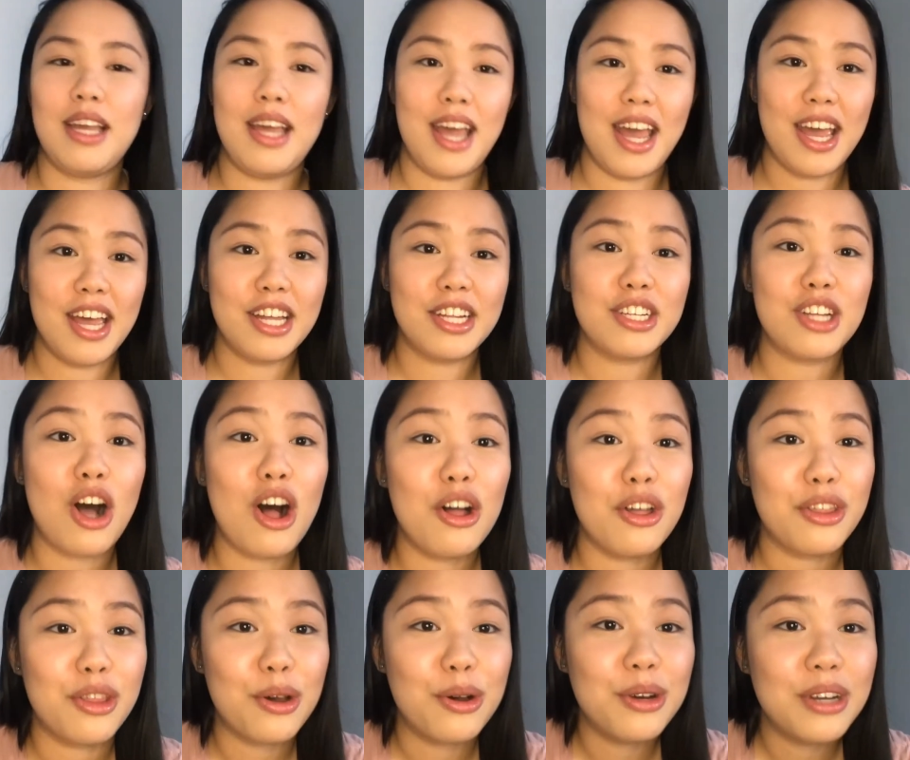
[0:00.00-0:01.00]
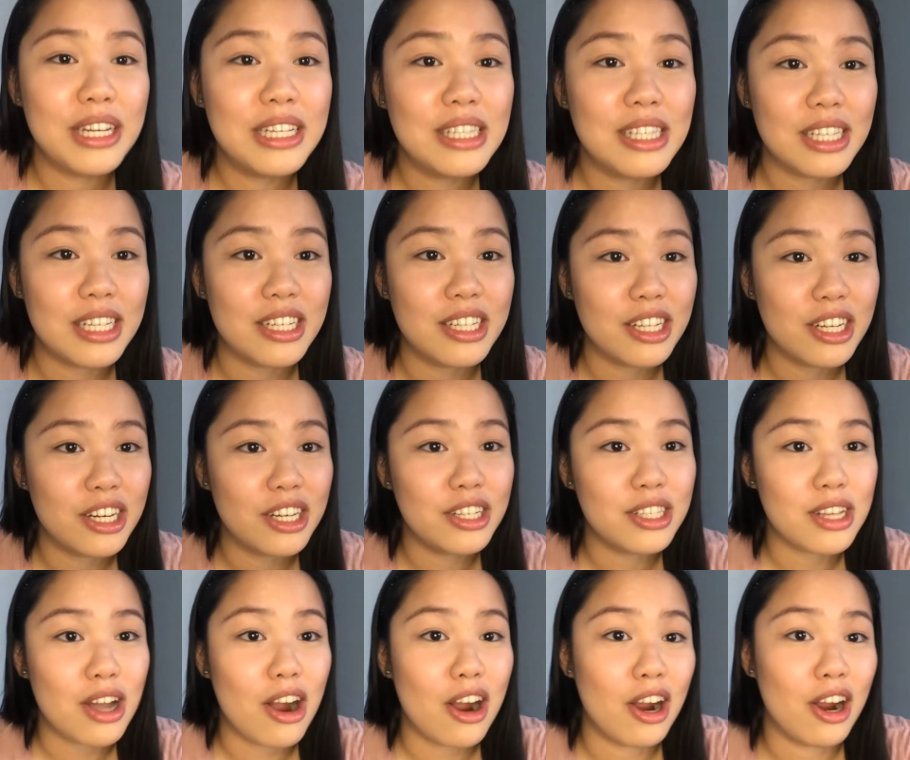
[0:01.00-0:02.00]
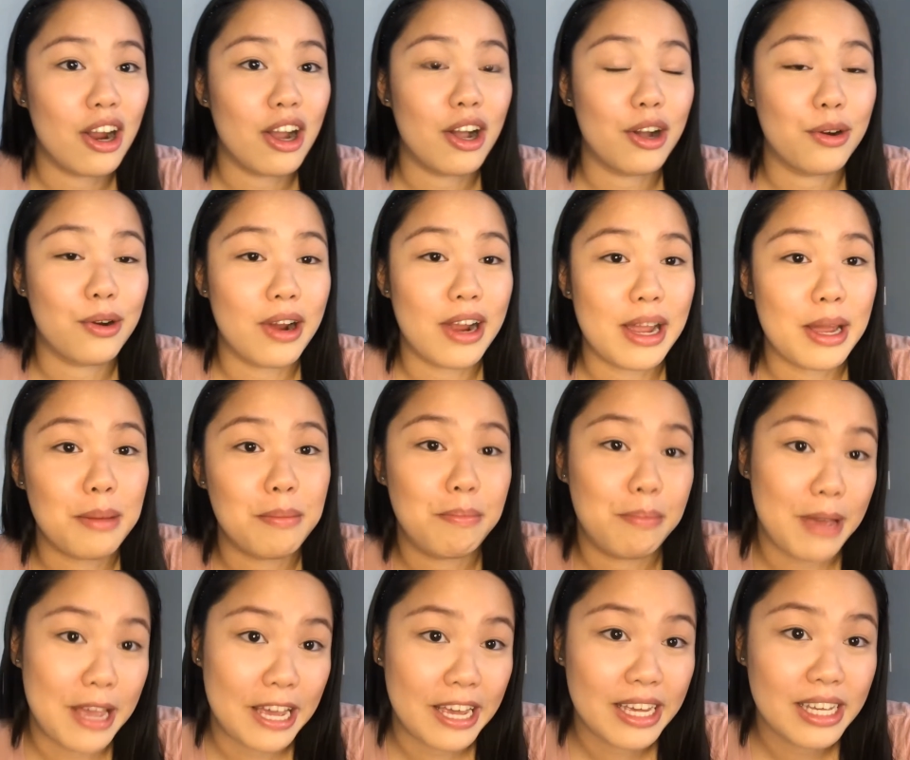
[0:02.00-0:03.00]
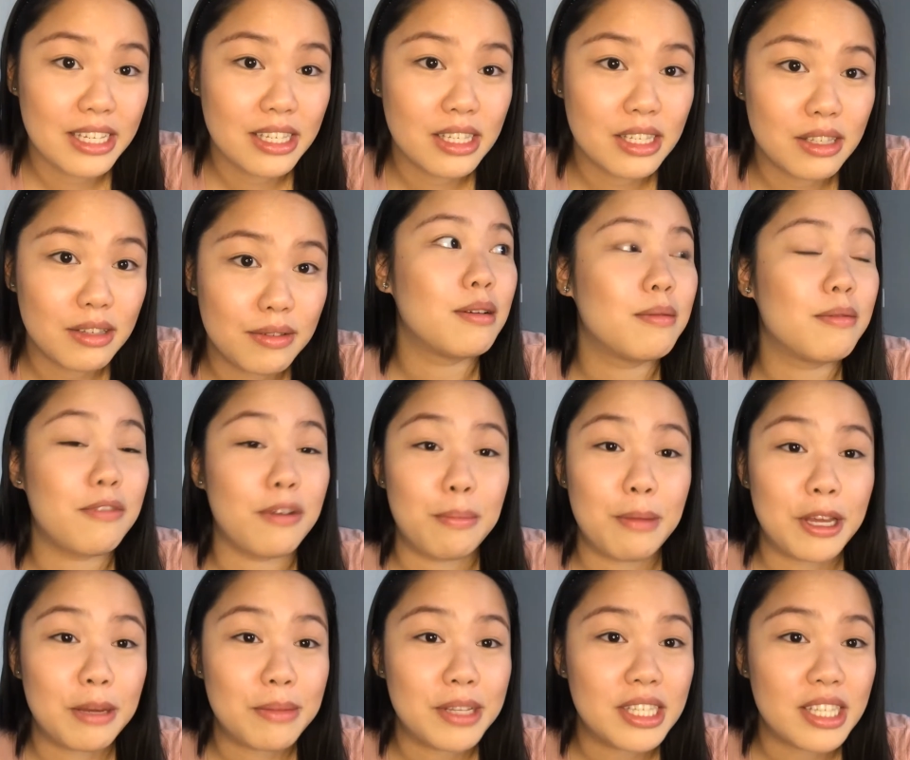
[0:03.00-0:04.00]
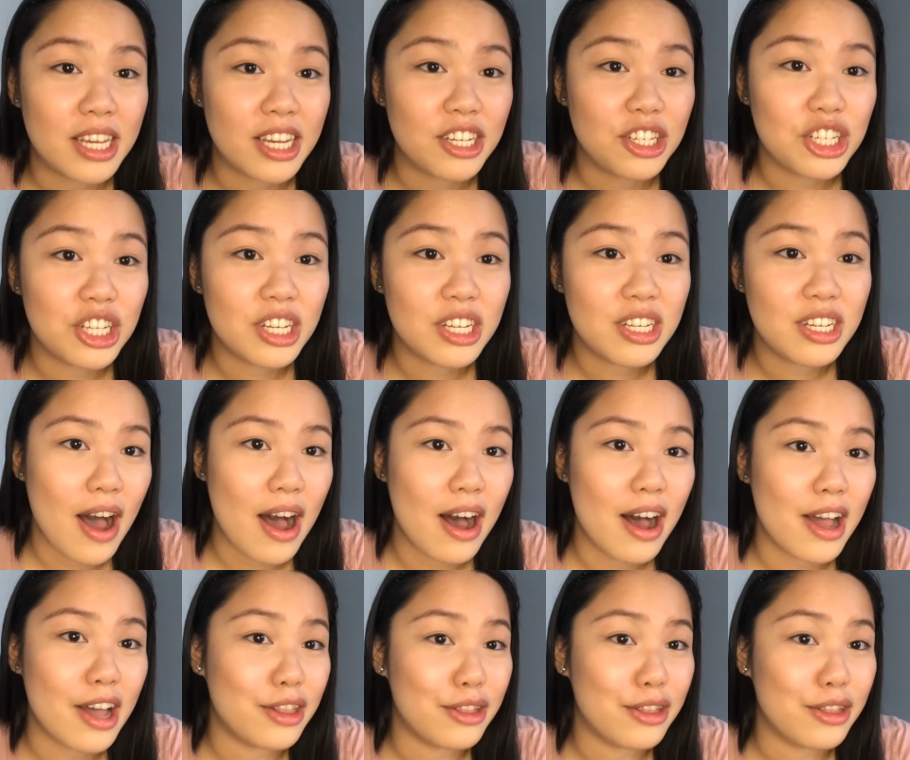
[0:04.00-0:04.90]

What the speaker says: And although concealers are a great base for pigmentation, I